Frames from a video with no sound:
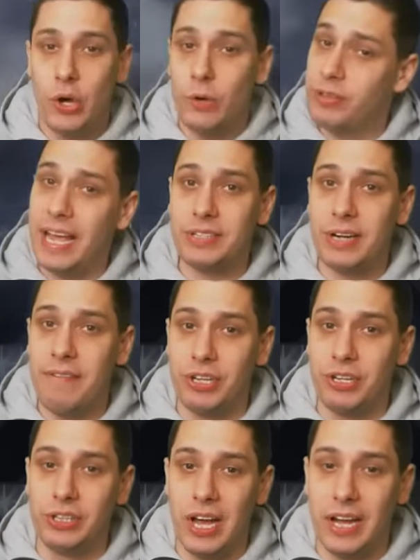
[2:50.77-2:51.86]
Hopefully you guys are
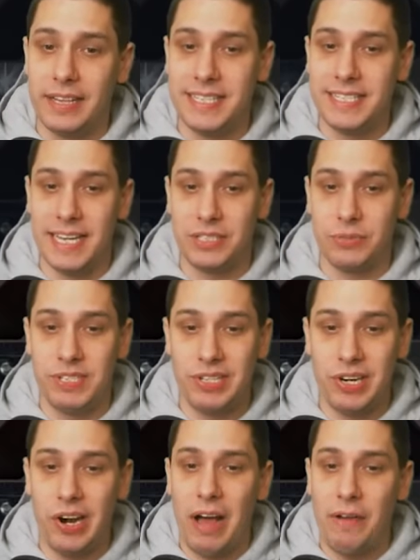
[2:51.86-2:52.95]
having good luck in these things. And we
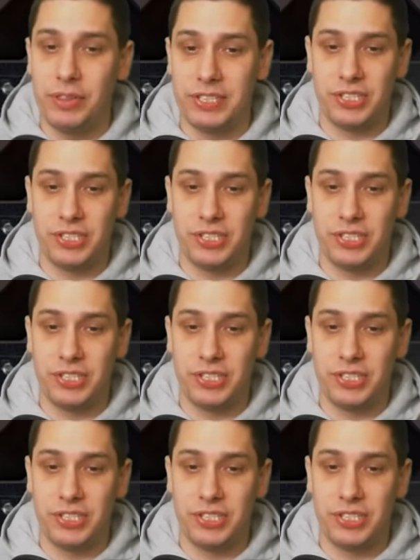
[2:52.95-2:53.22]
started off